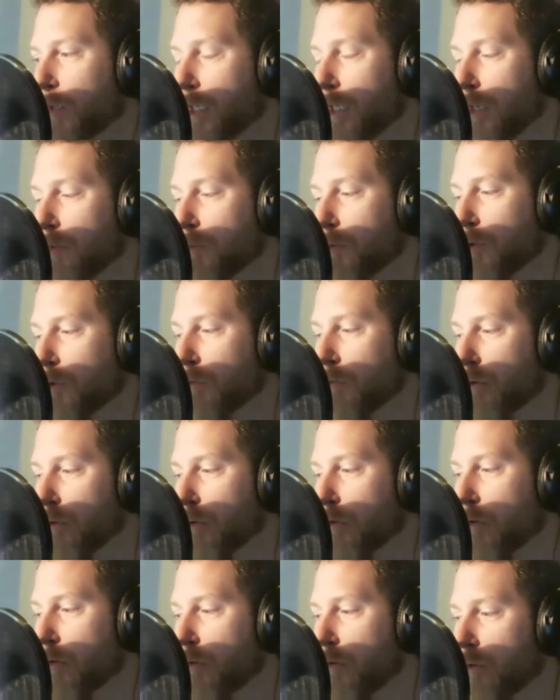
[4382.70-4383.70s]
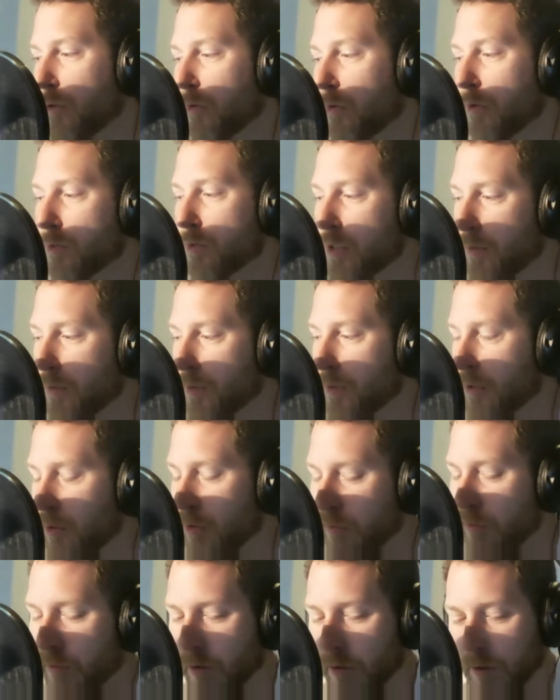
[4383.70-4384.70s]
he was coming
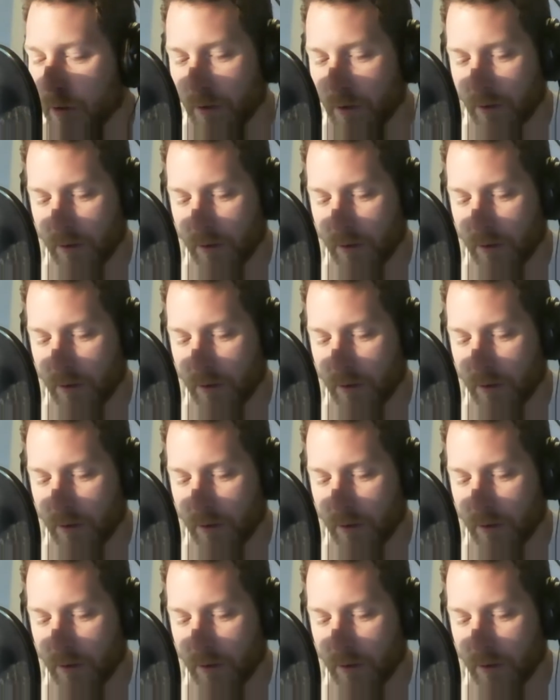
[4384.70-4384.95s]
over,